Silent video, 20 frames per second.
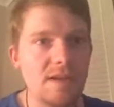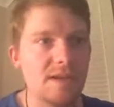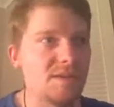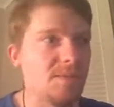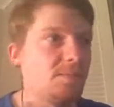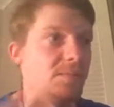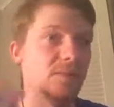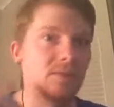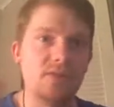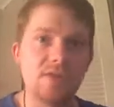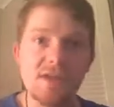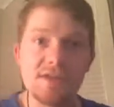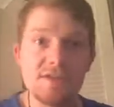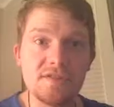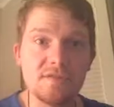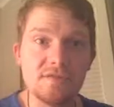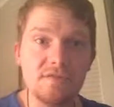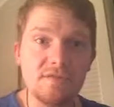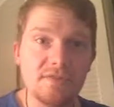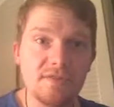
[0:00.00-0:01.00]
as a
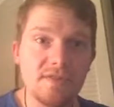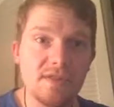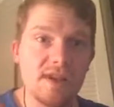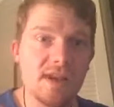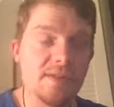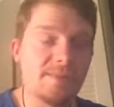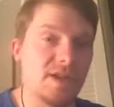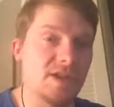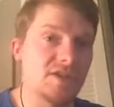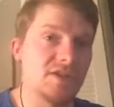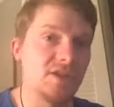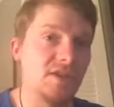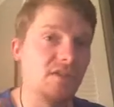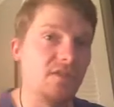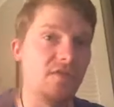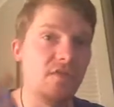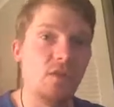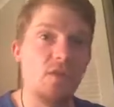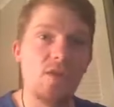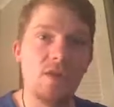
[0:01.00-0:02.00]
progressive, I'm
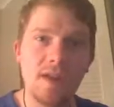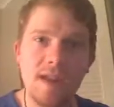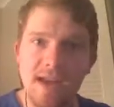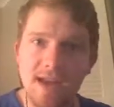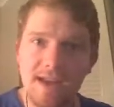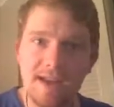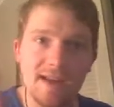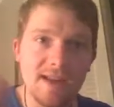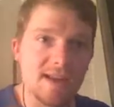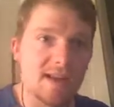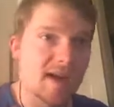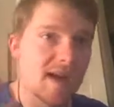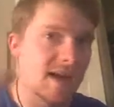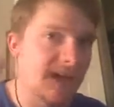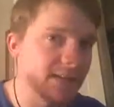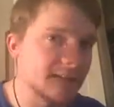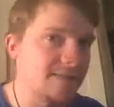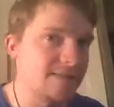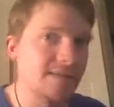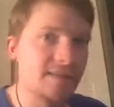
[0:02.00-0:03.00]
actually for, like,
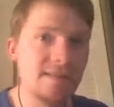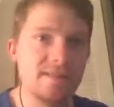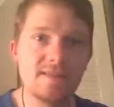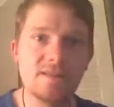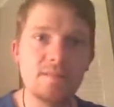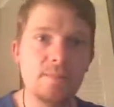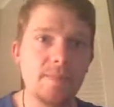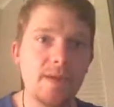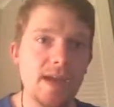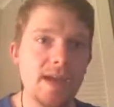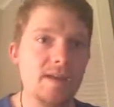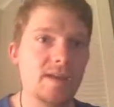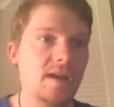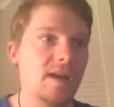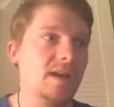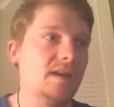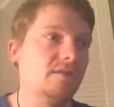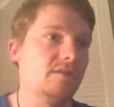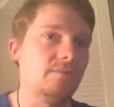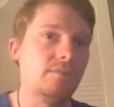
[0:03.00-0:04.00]
enhancing the debate,
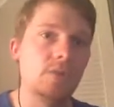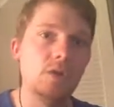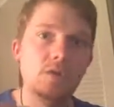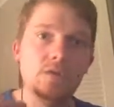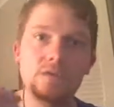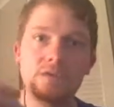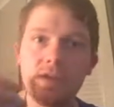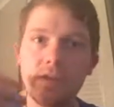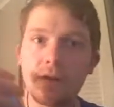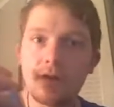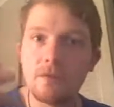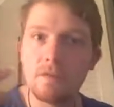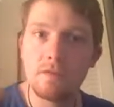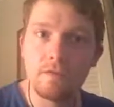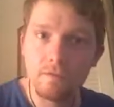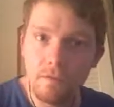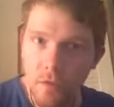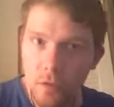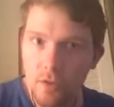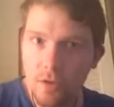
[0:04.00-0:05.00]
kind of moving
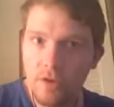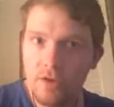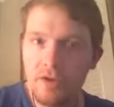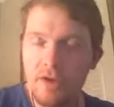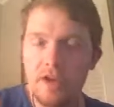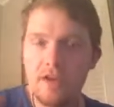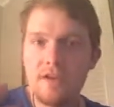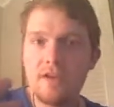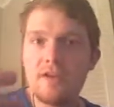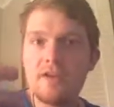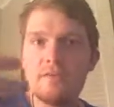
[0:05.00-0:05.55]
forward,